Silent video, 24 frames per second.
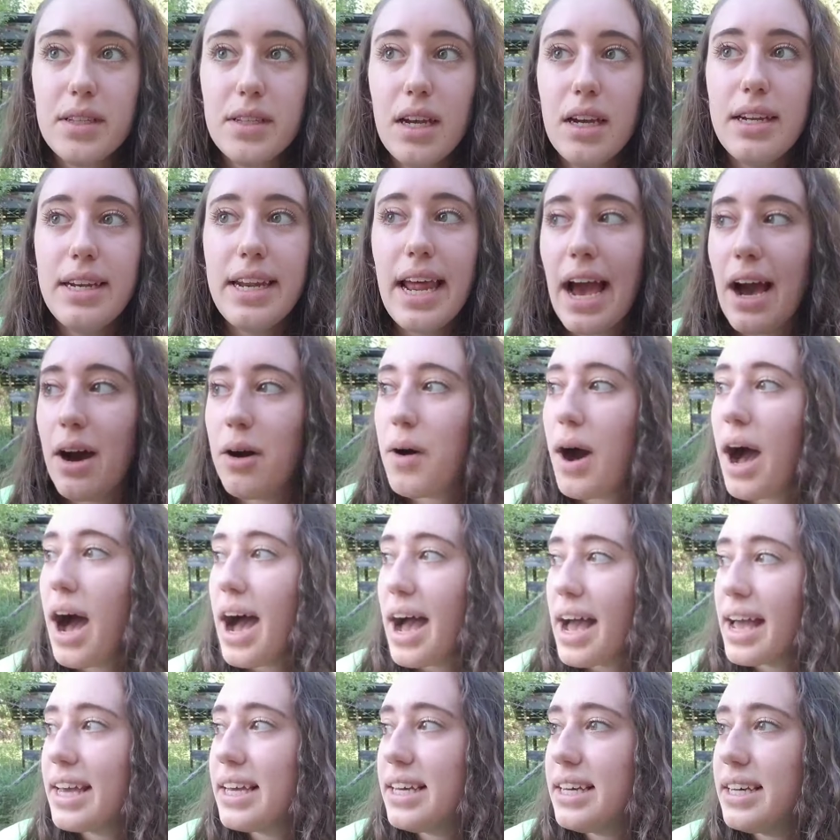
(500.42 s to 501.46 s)
Now,
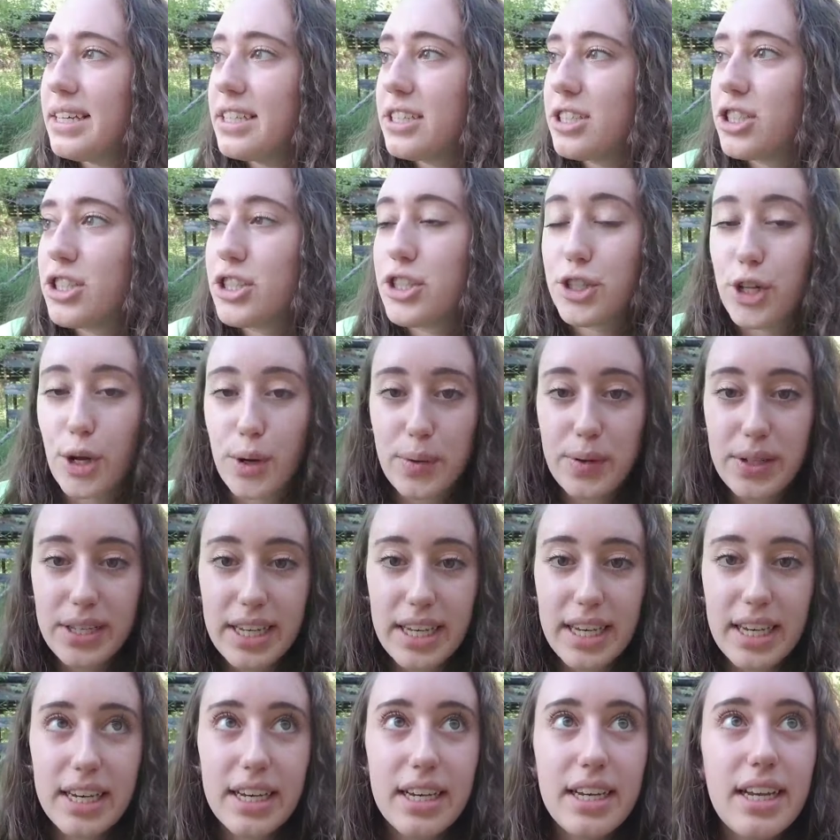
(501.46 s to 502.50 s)
I
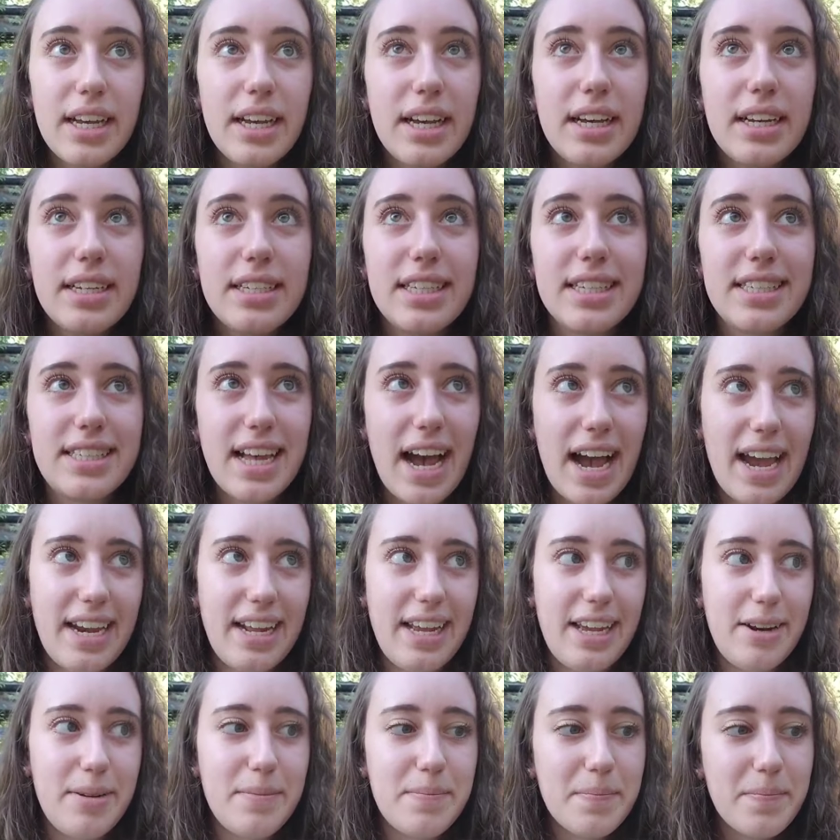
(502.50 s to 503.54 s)
slowly
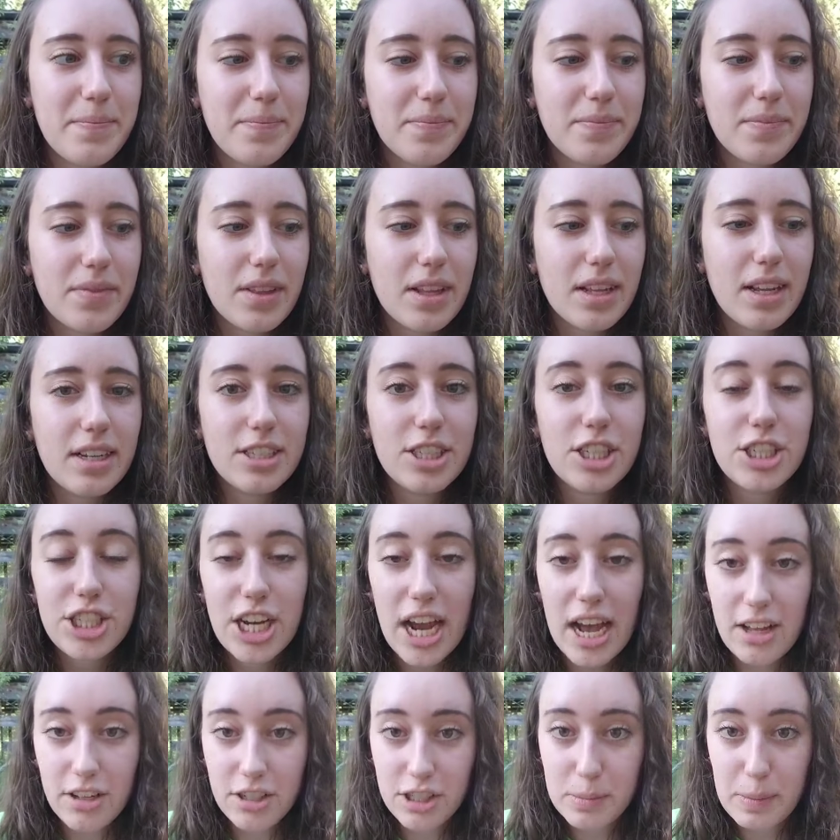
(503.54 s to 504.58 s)
decided to
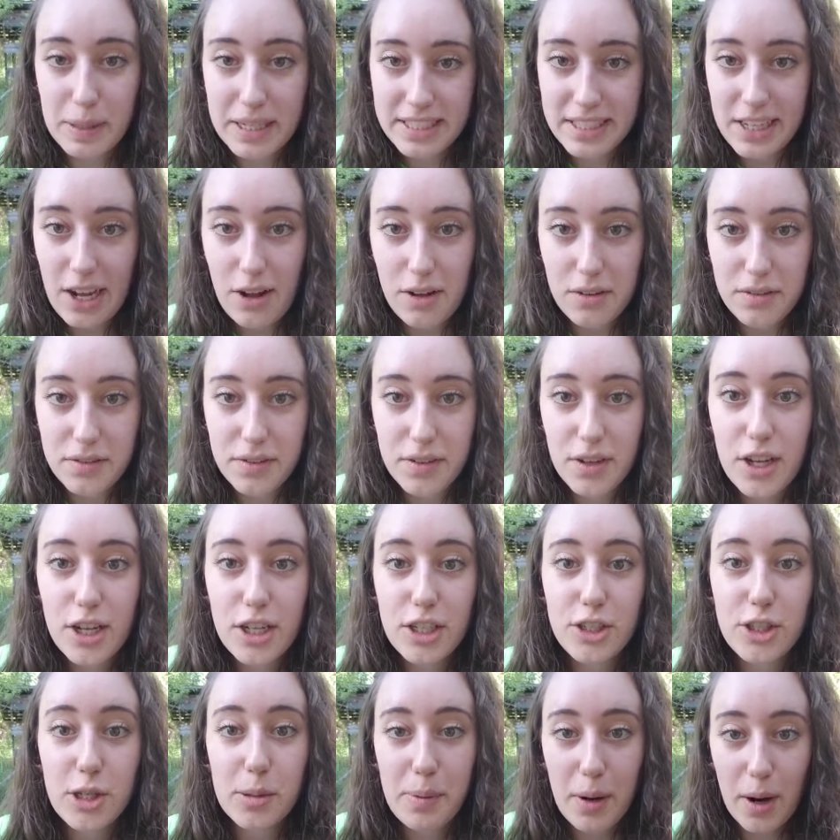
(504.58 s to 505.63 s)
challenge myself
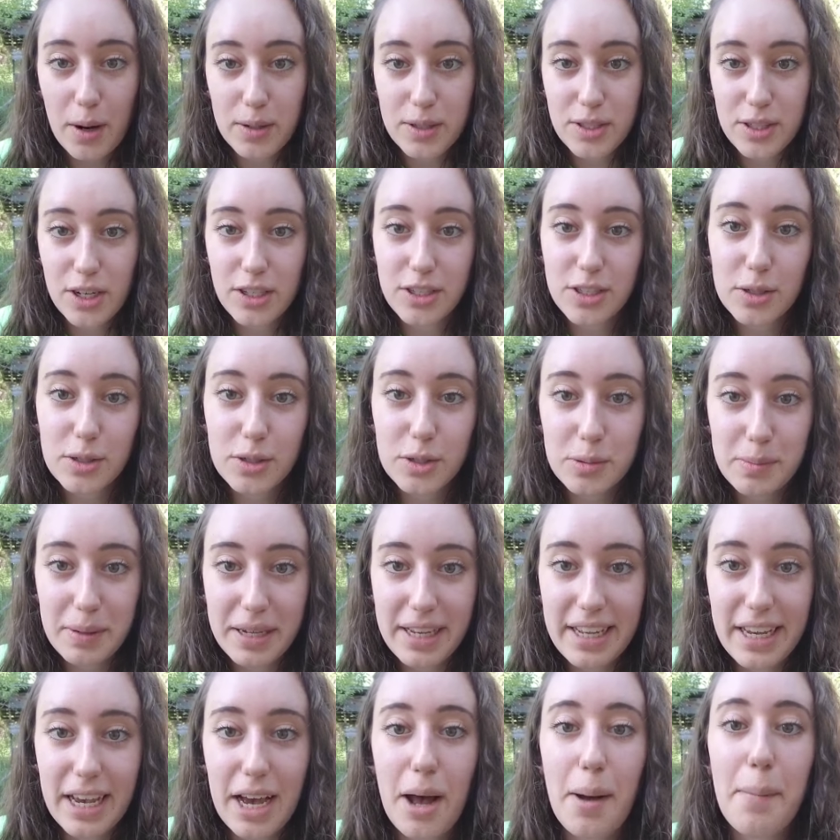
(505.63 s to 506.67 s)
to post on social
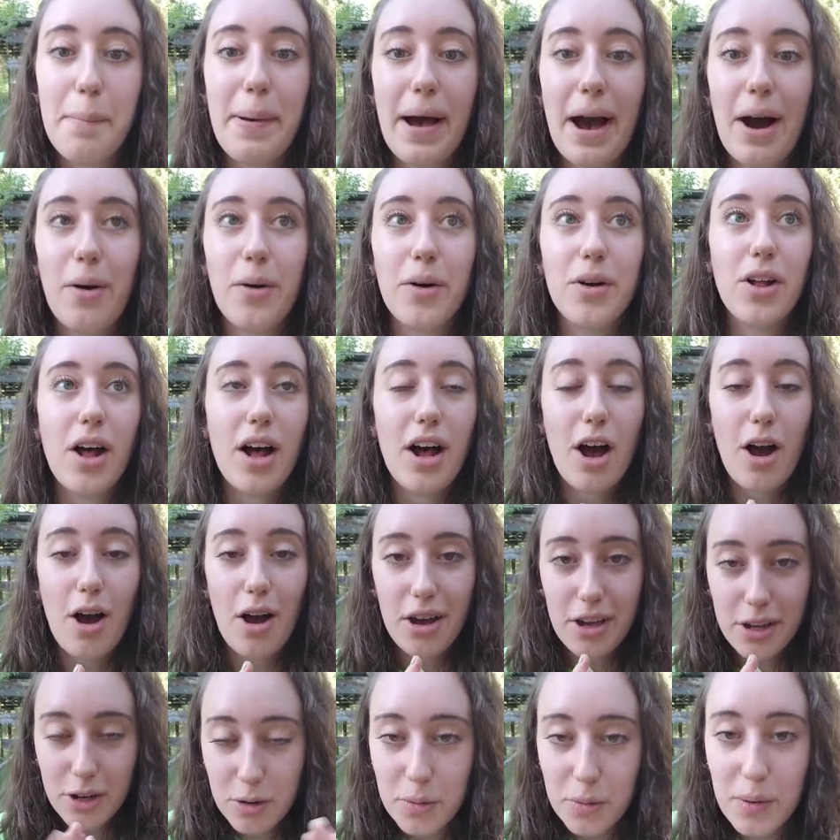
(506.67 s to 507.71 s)
media about
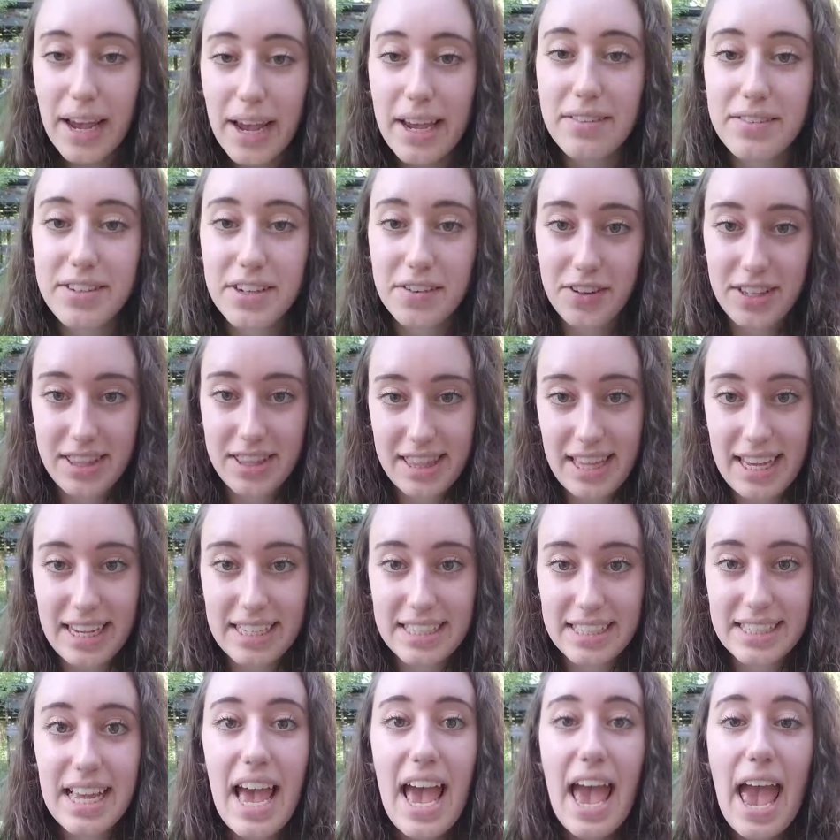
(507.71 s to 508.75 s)
an array of different things
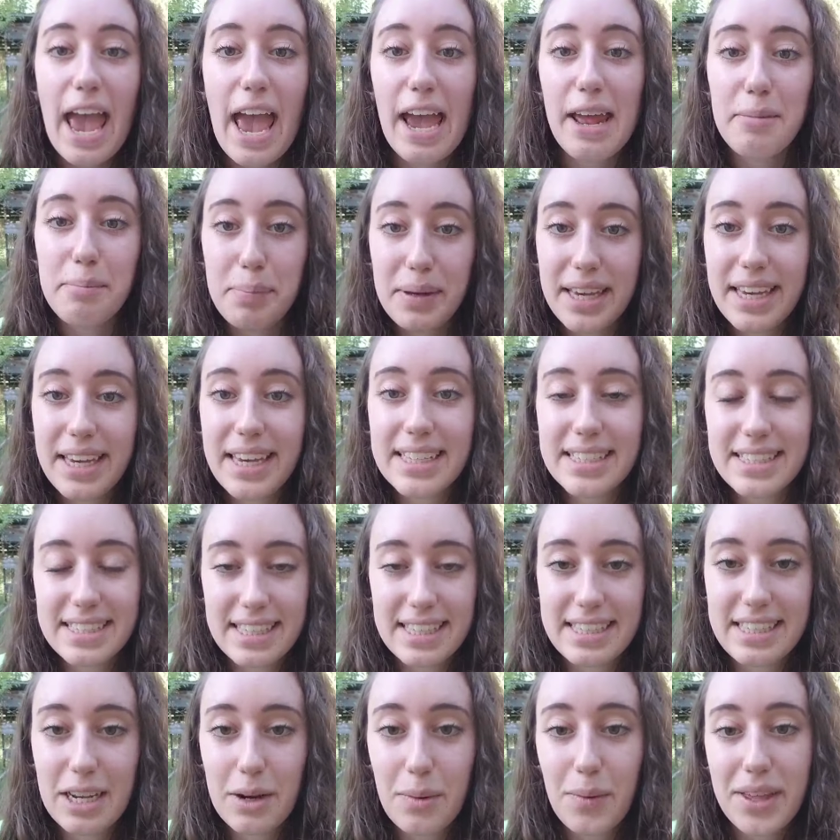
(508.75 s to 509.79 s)
and be
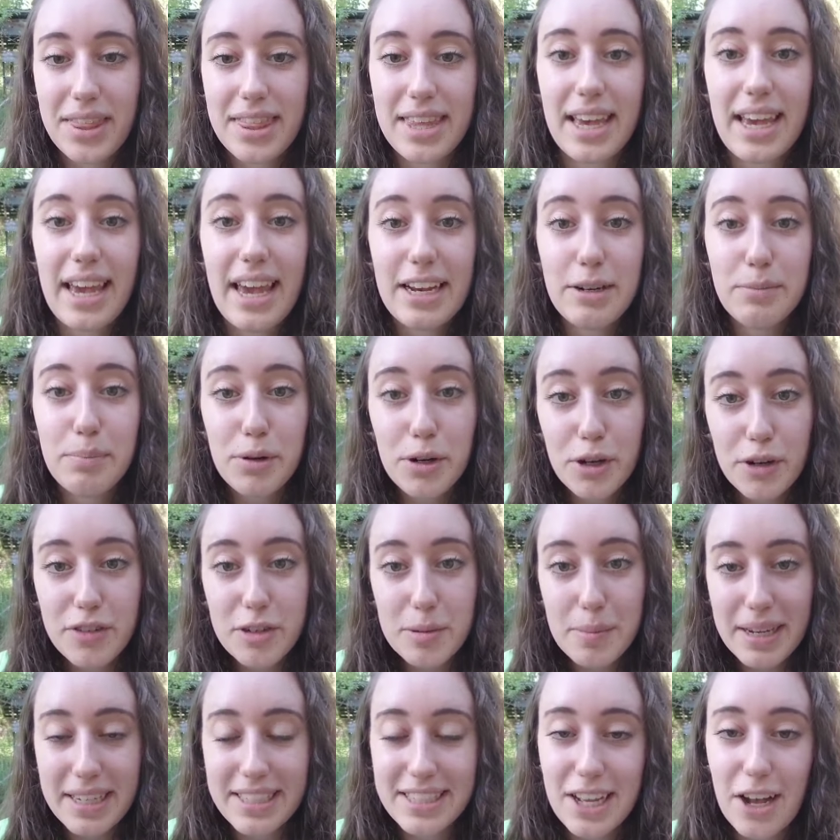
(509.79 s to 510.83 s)
consistent with it and prove to
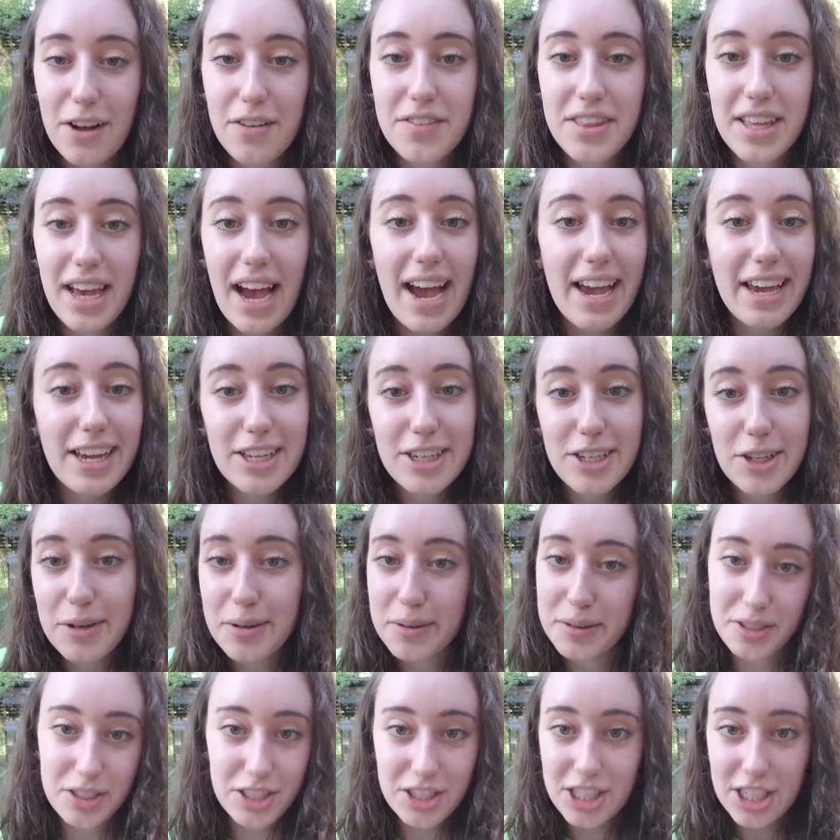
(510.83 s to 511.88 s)
myself that I could do it. It
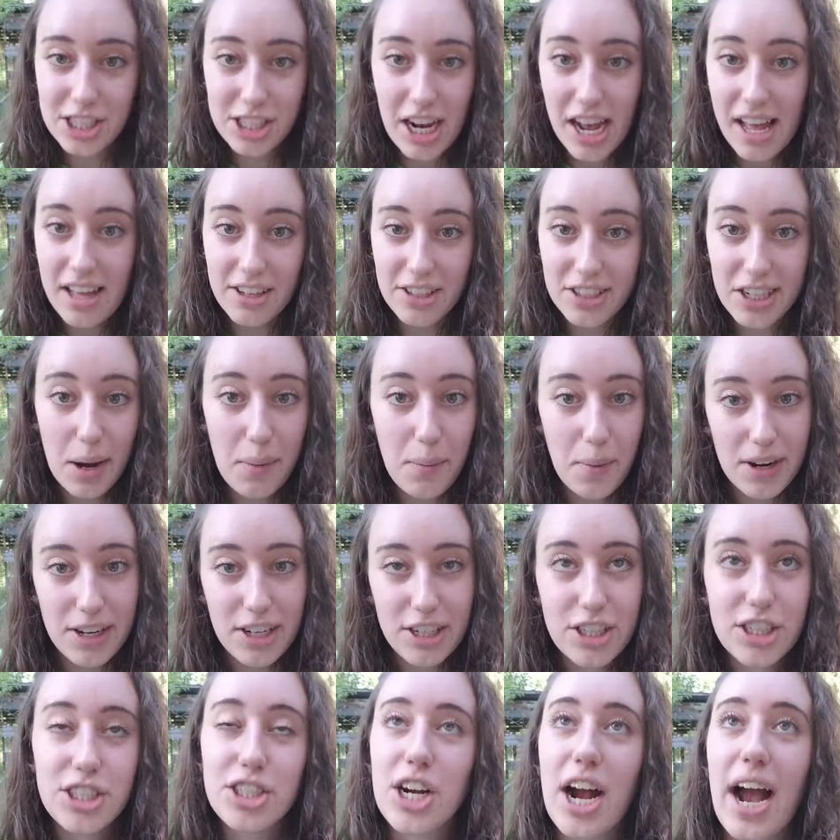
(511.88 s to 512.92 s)
was just a challenge I wanted
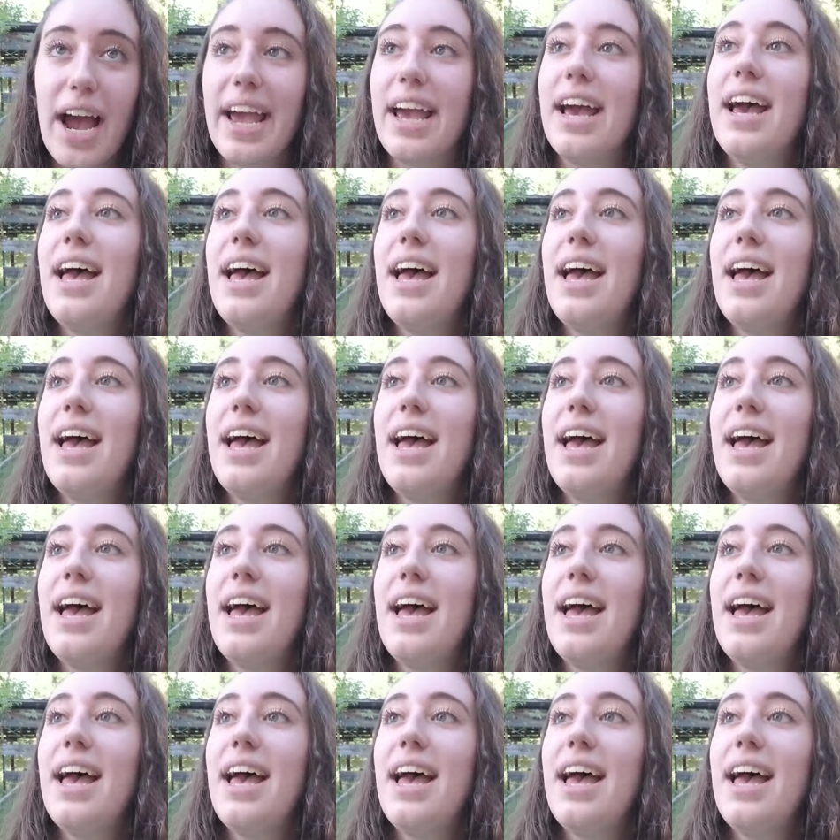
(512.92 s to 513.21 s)
to try.